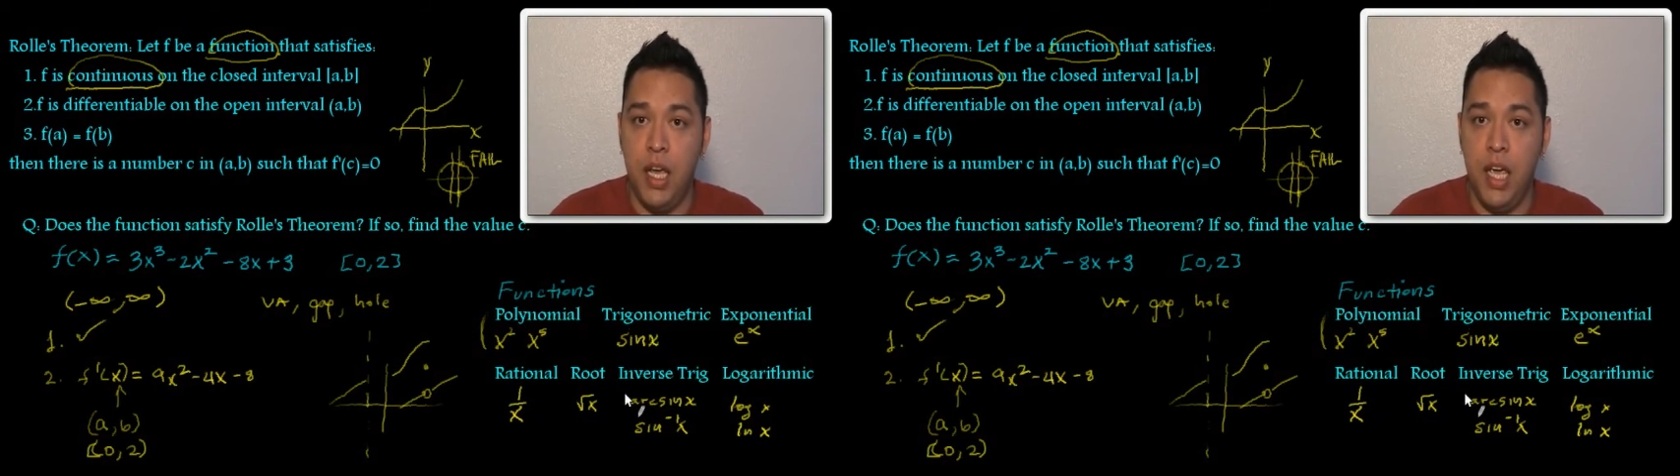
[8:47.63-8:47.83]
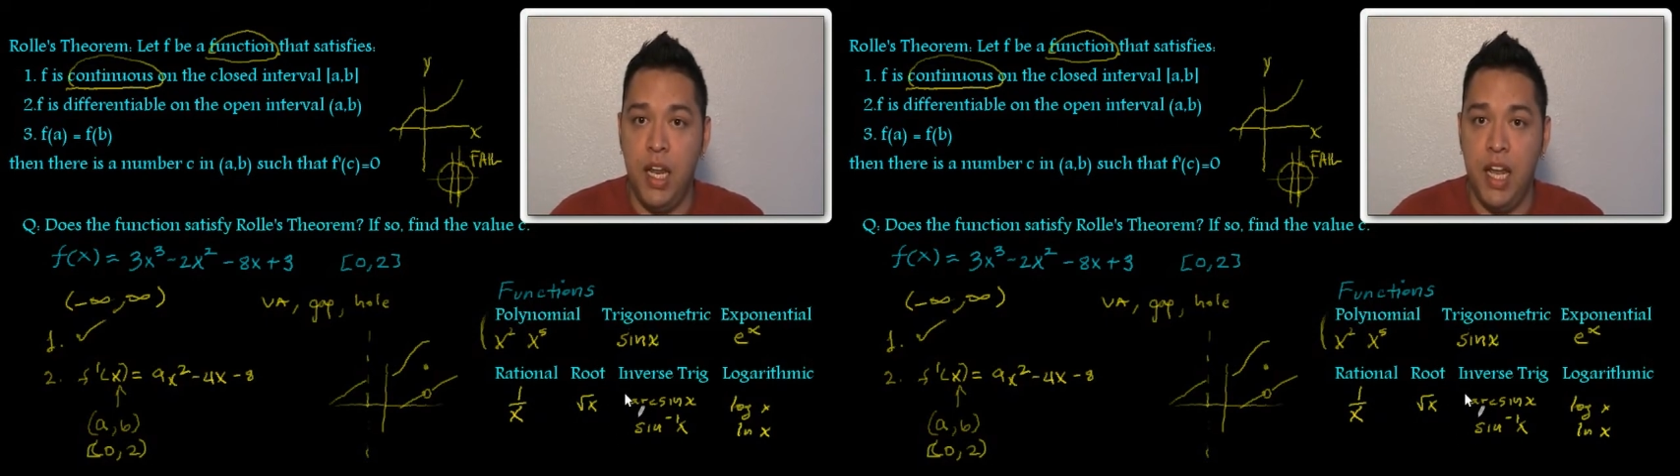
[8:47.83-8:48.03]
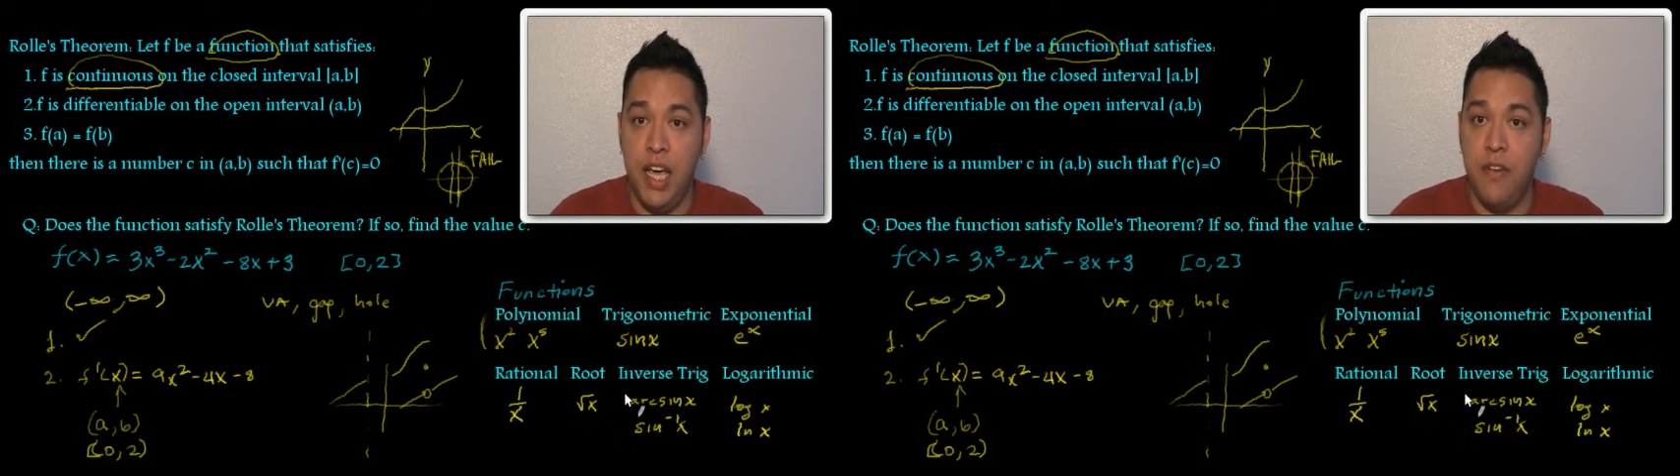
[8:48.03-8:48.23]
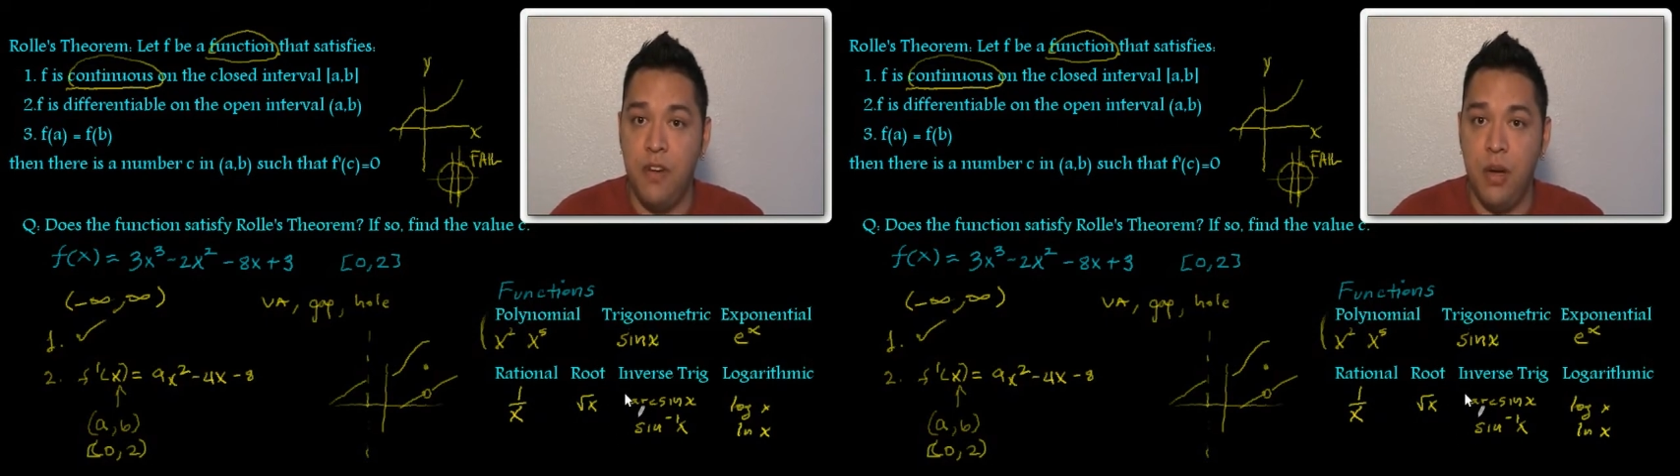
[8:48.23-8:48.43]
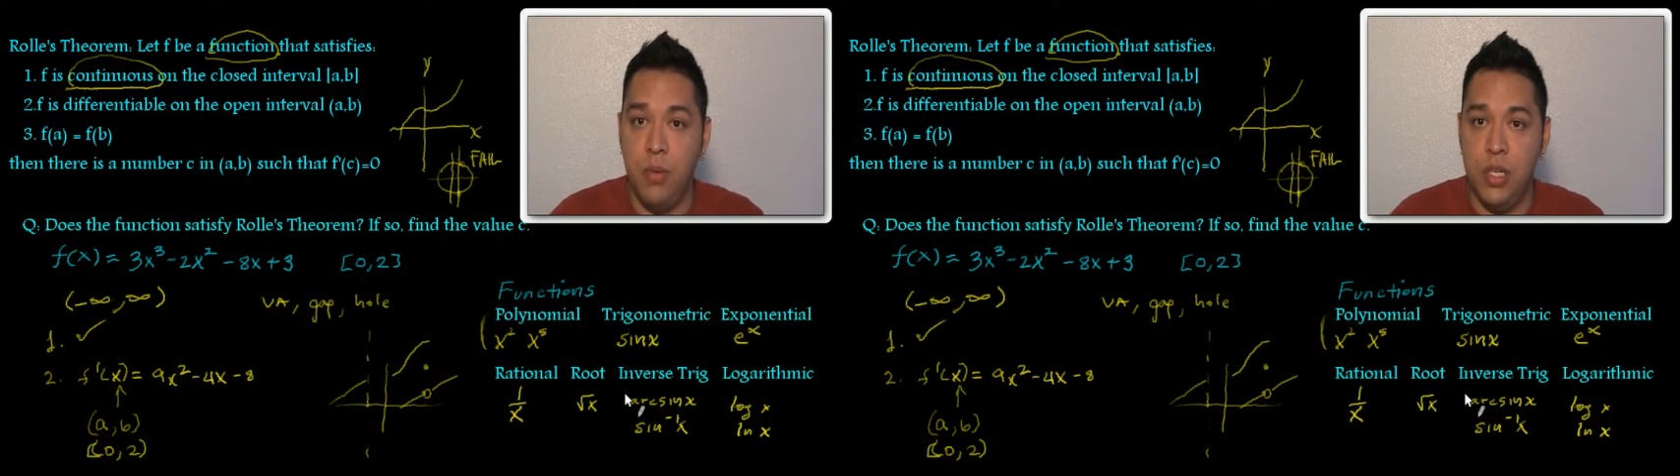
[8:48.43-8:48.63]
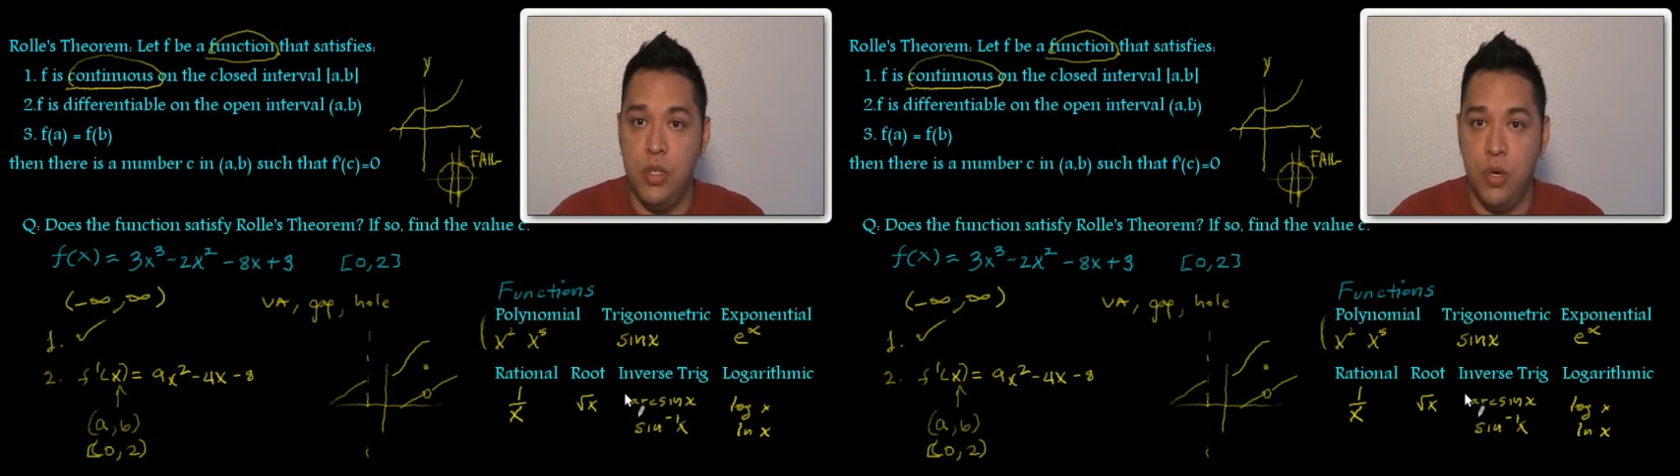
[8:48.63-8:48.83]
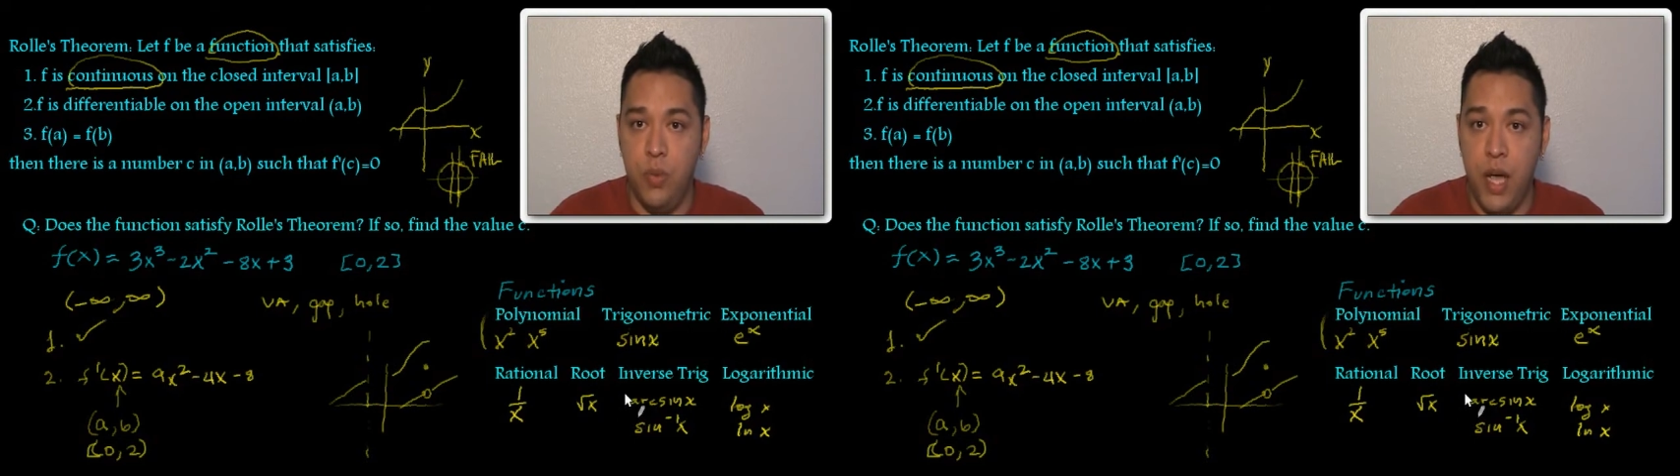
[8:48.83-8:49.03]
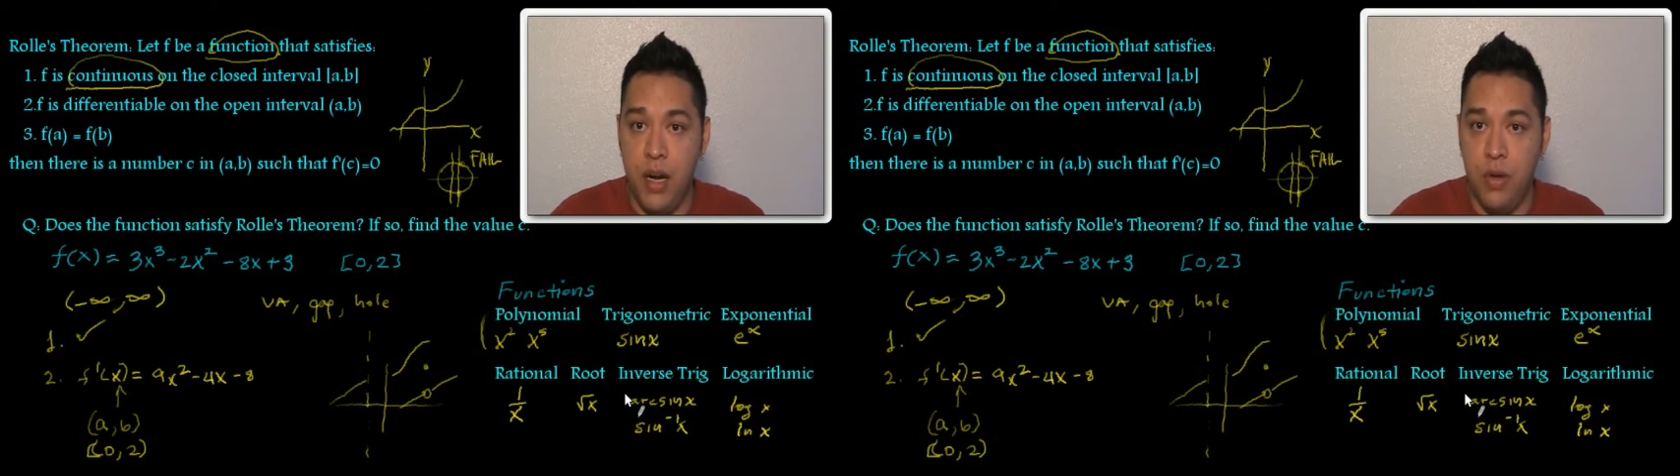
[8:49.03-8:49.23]
a negative number into a
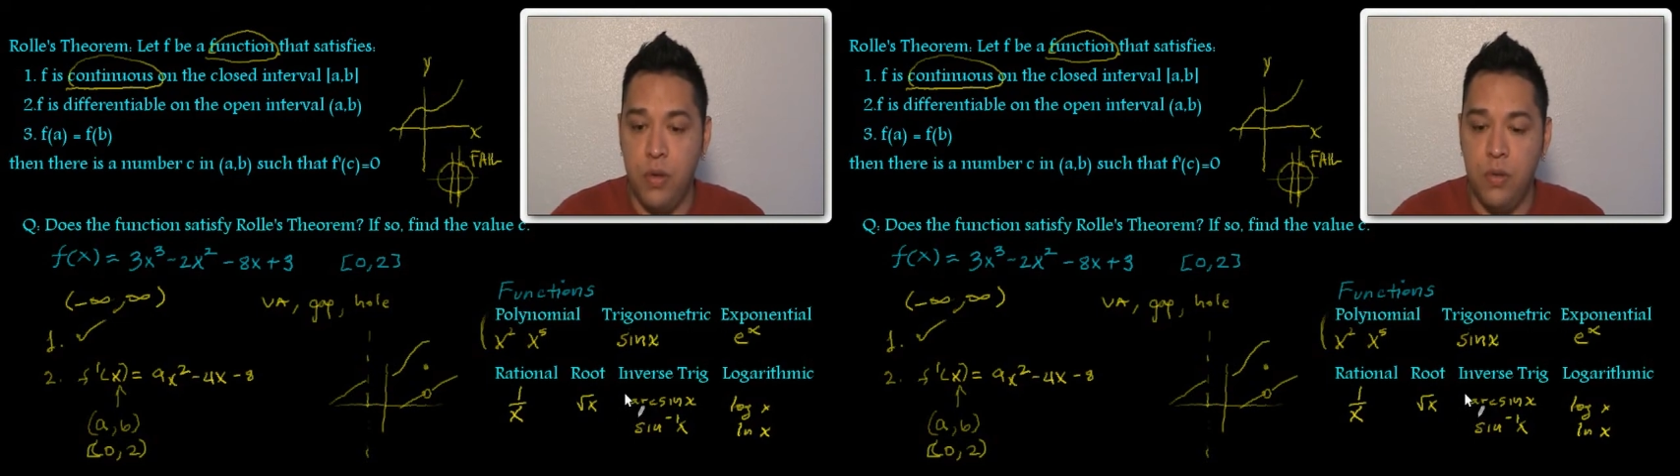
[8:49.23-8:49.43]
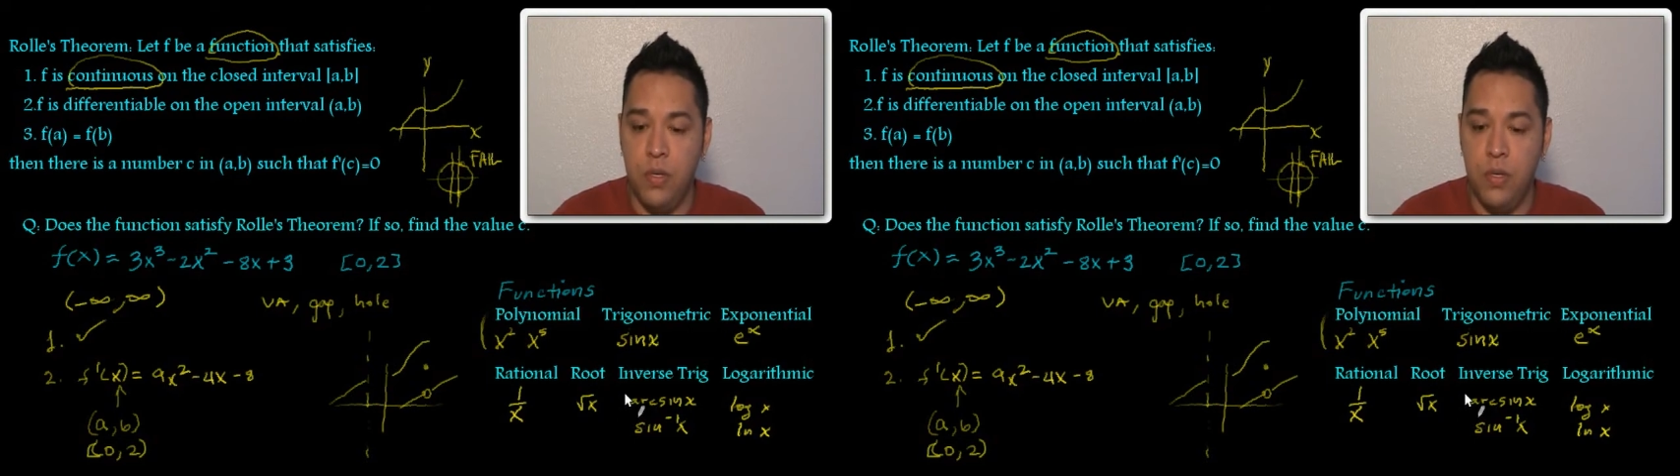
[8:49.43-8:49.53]
radical.